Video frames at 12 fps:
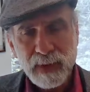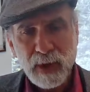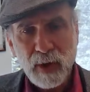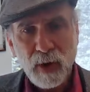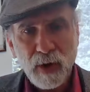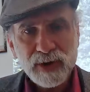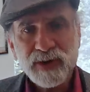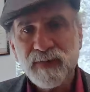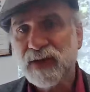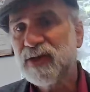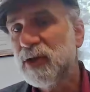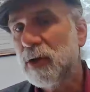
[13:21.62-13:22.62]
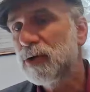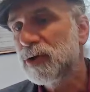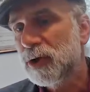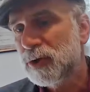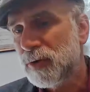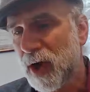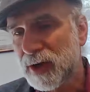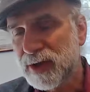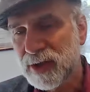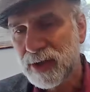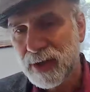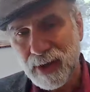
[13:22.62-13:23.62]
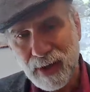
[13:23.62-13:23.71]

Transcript: because of this social trust